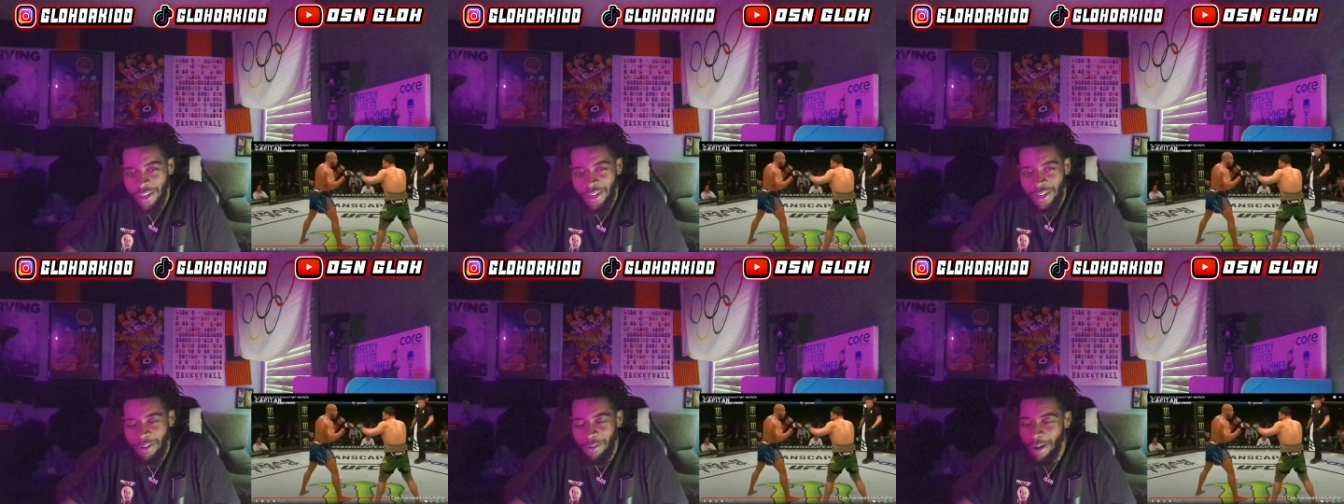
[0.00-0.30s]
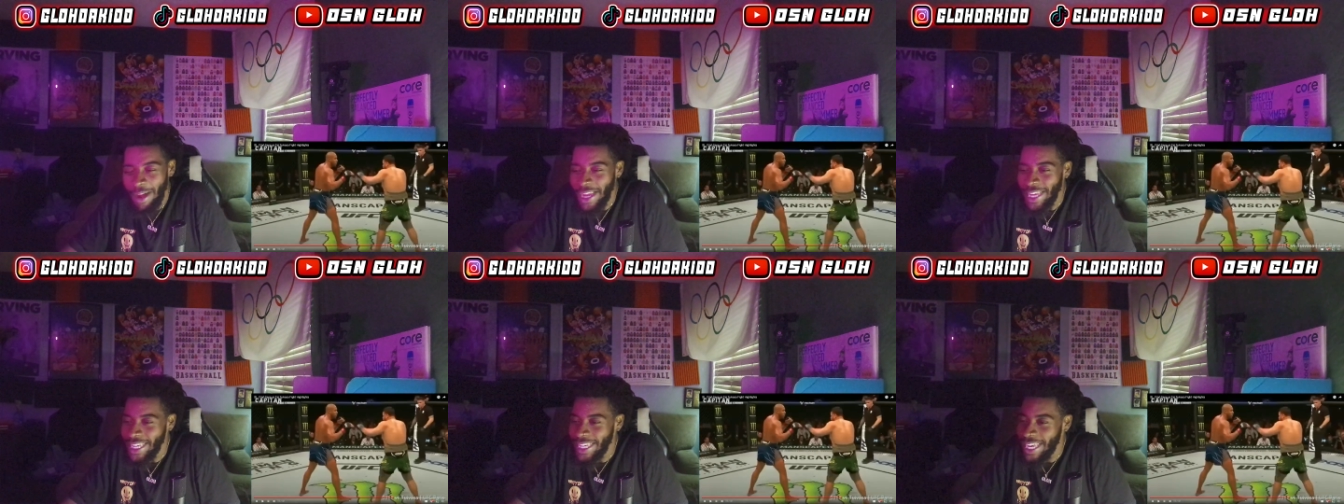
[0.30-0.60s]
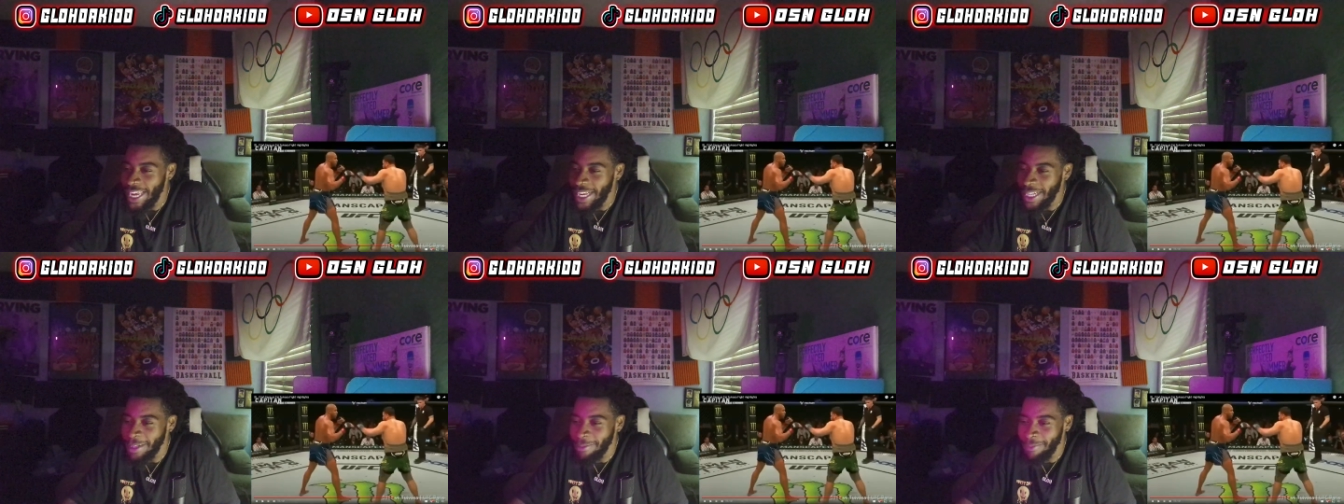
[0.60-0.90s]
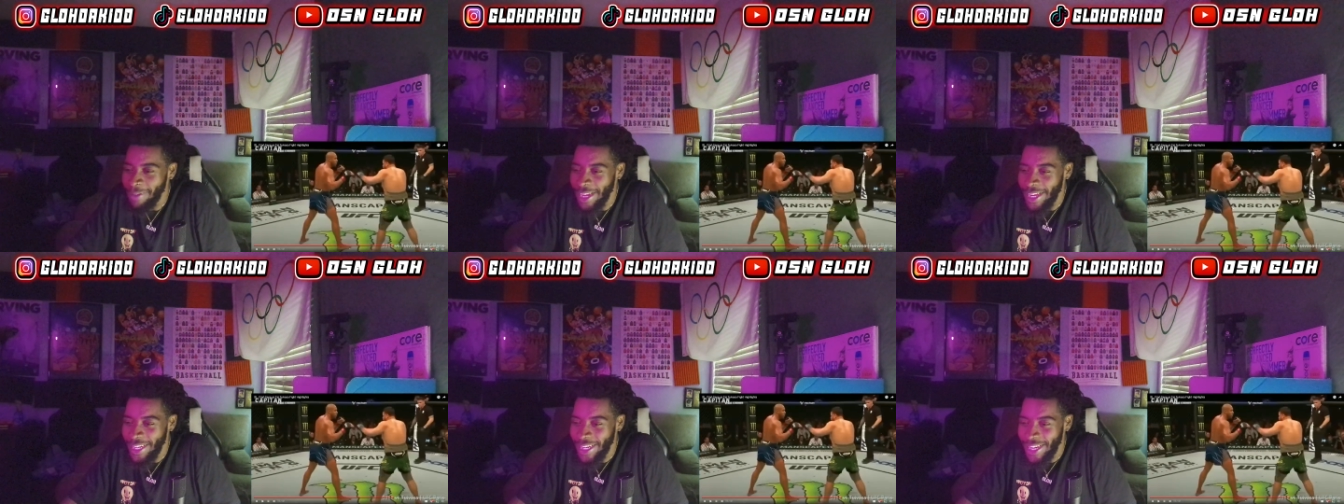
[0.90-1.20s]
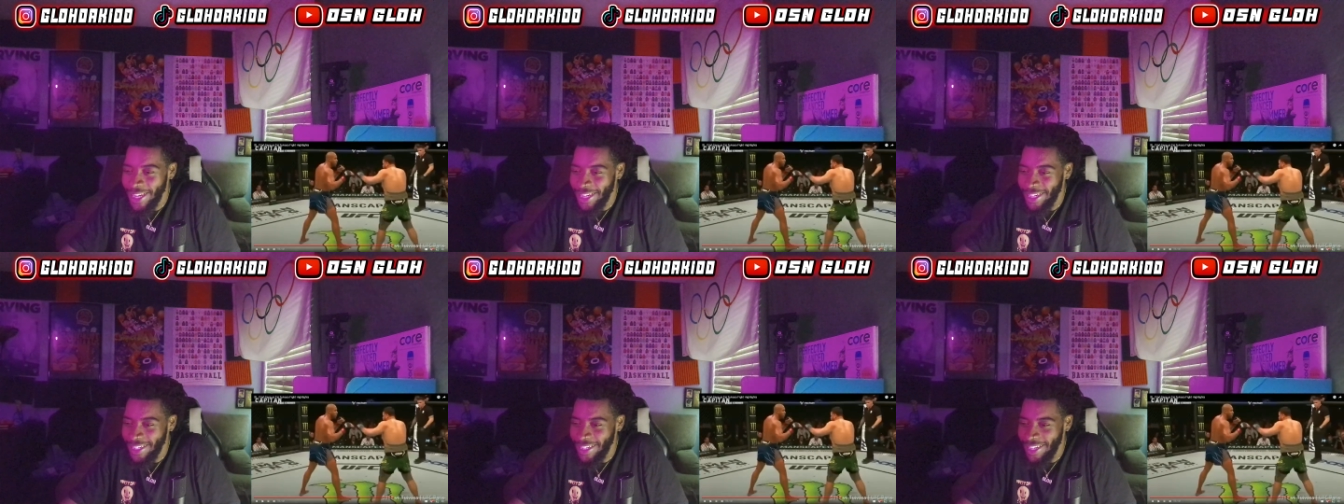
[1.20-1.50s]
Why he kicked him like
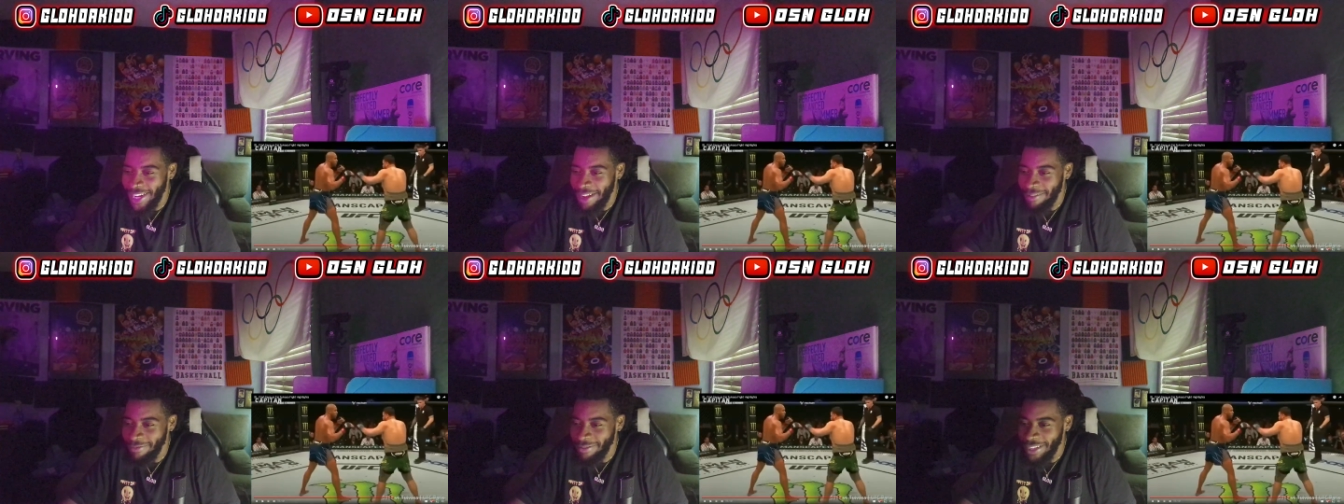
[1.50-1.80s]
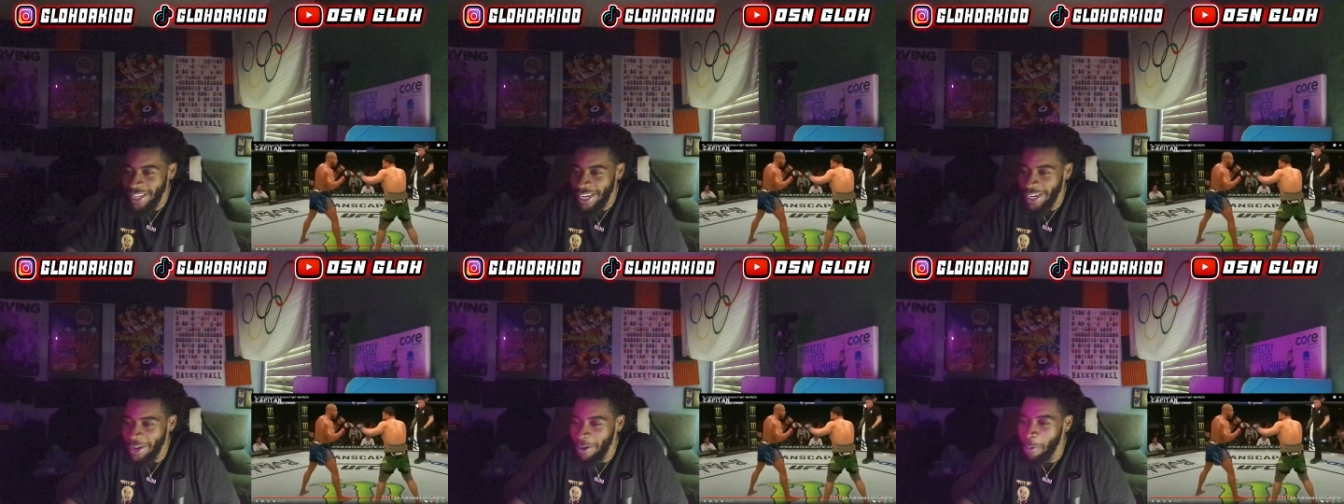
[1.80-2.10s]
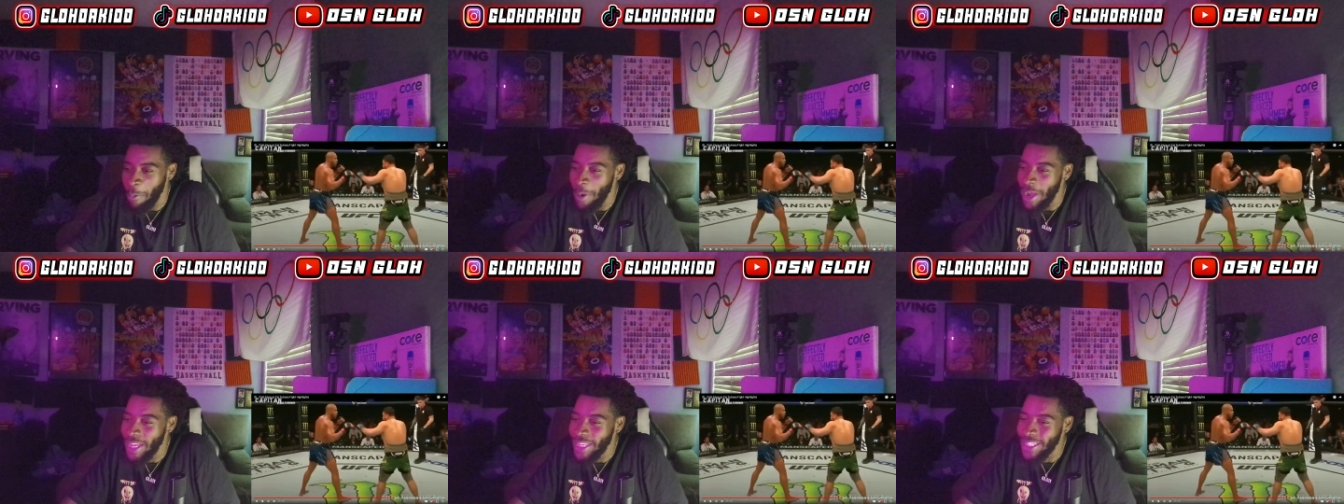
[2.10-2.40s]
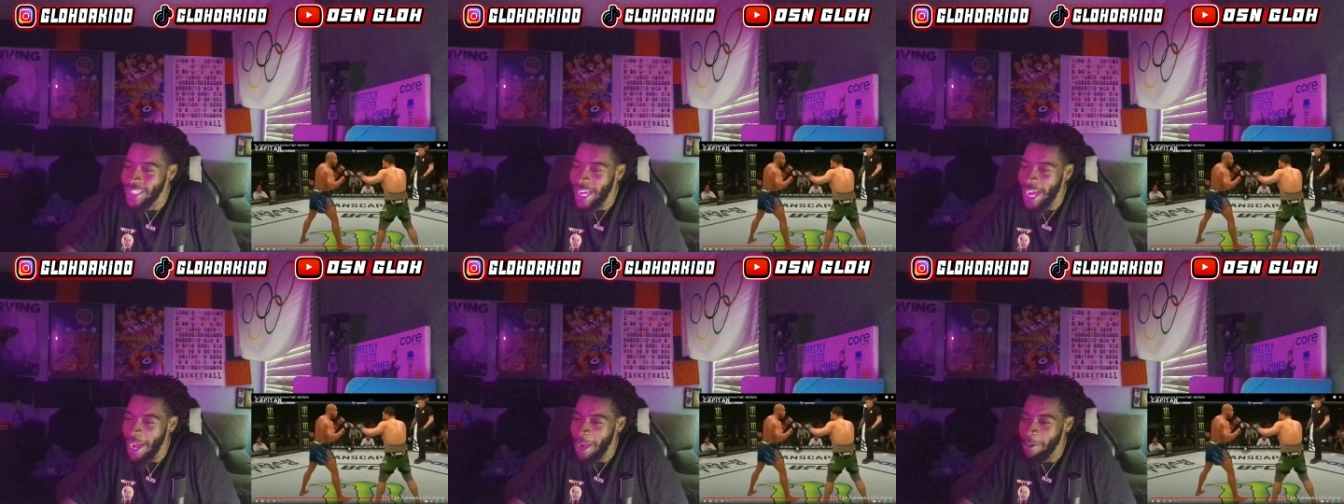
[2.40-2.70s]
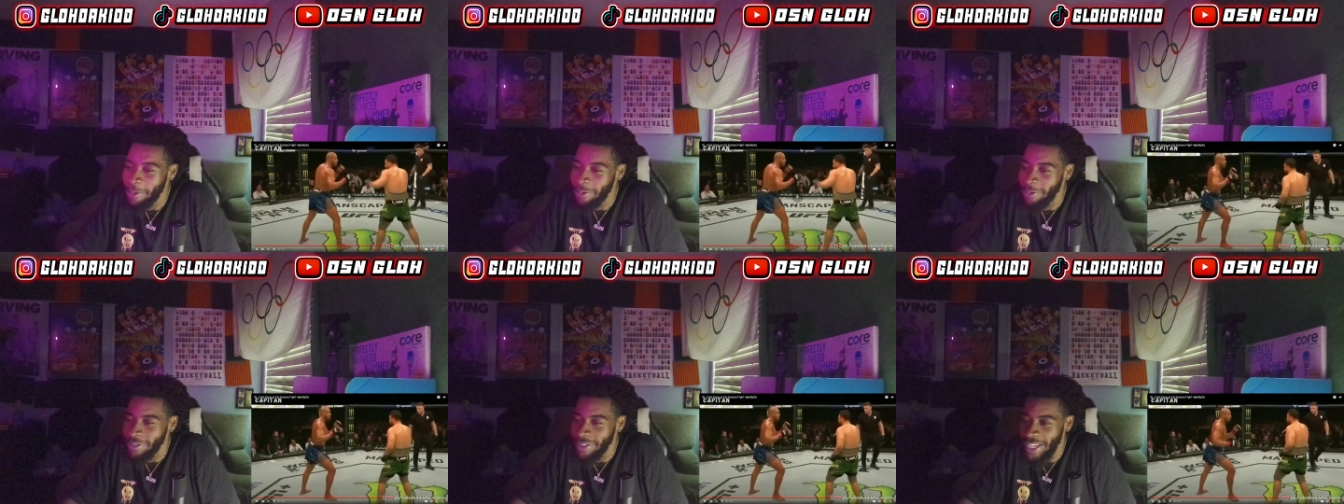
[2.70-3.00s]
that? That was like a wet
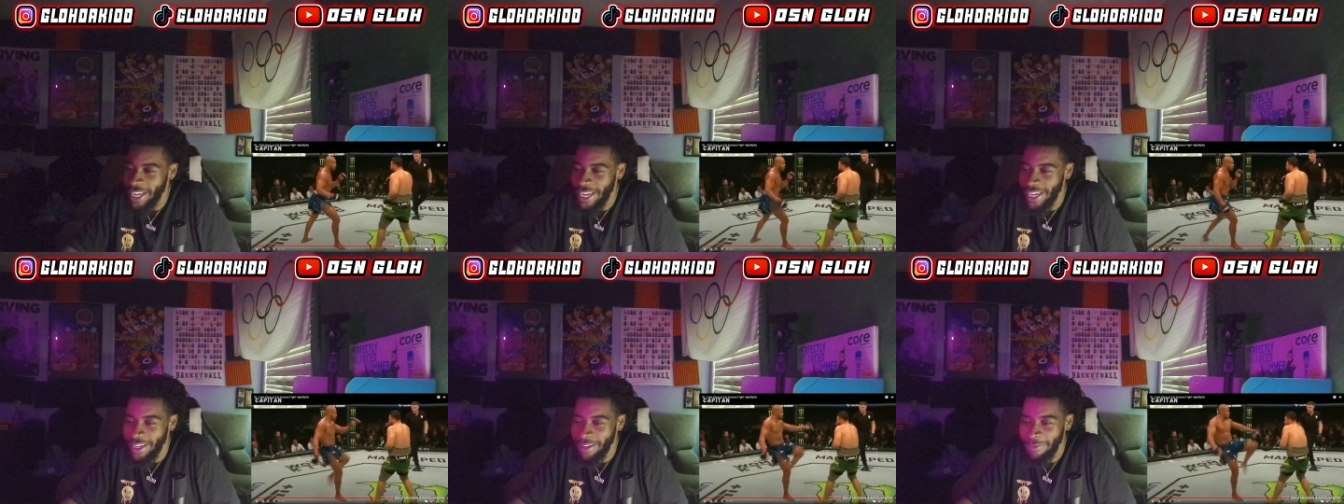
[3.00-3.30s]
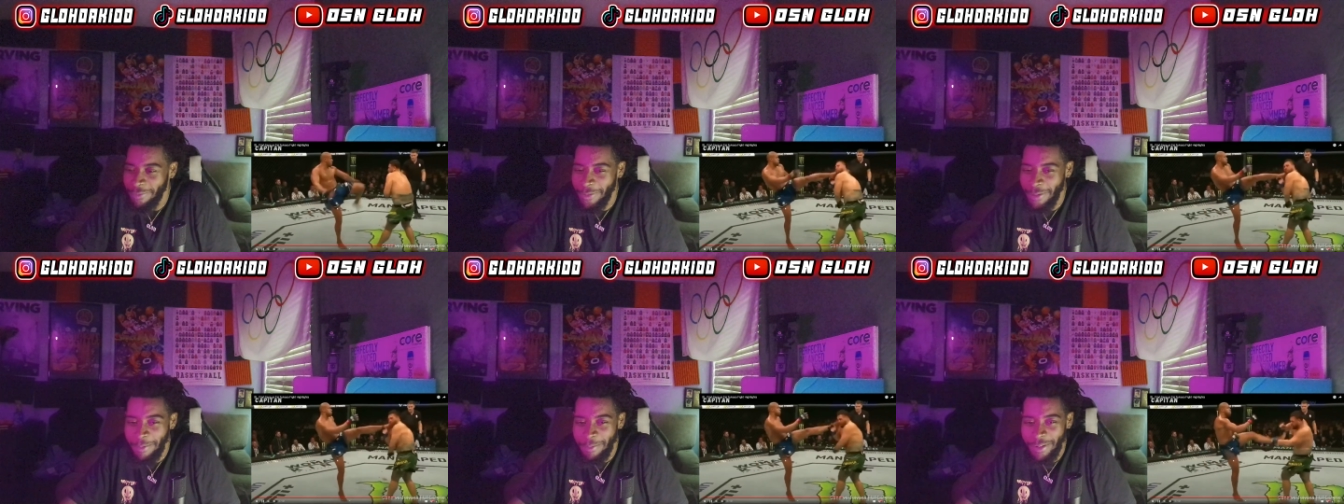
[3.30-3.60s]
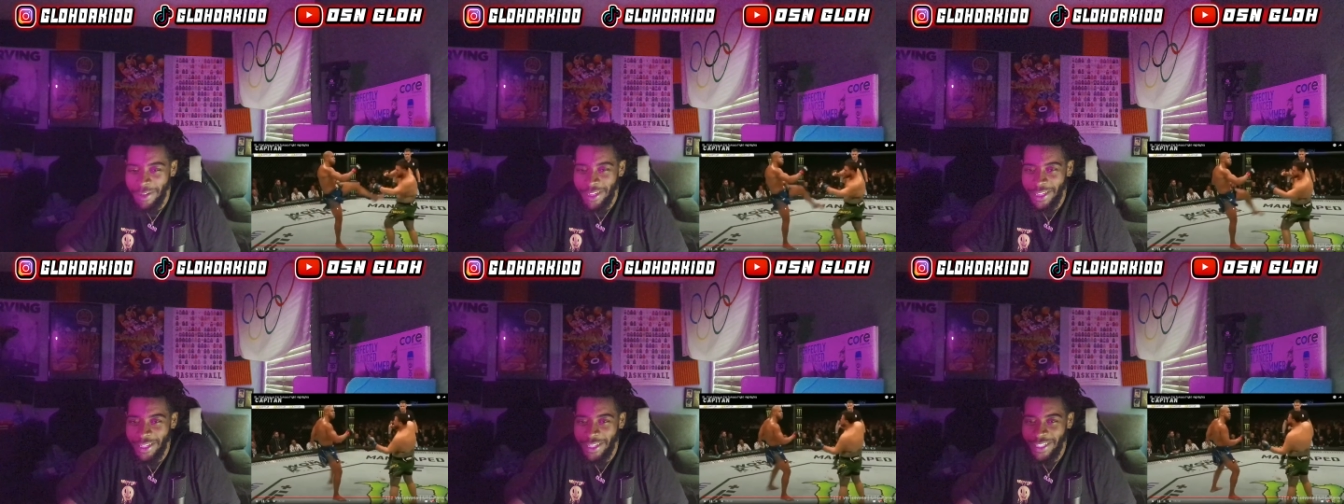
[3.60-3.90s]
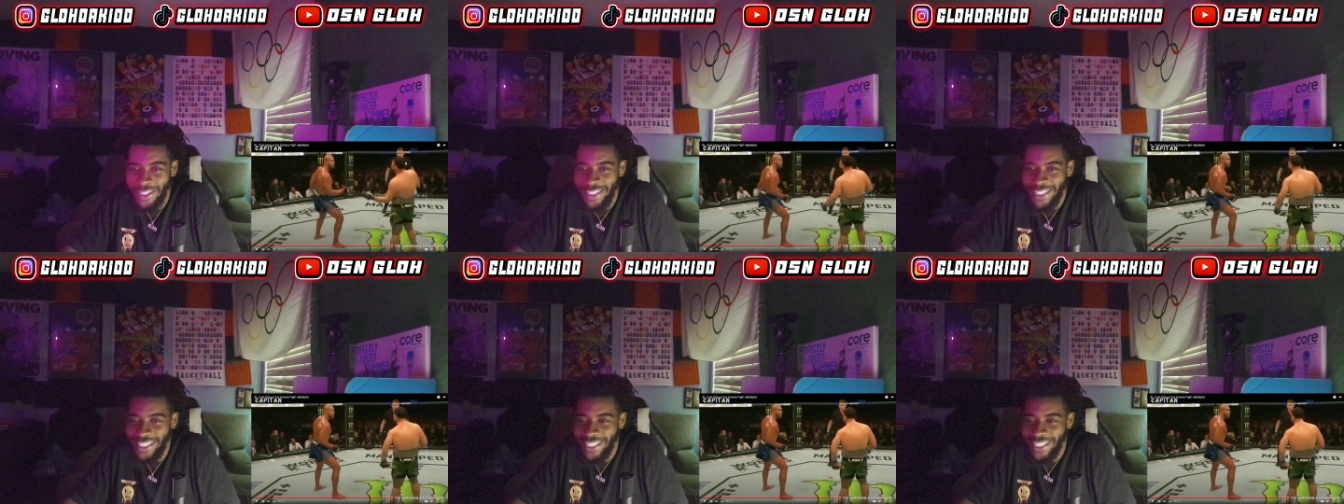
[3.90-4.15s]
towel, like you feel me?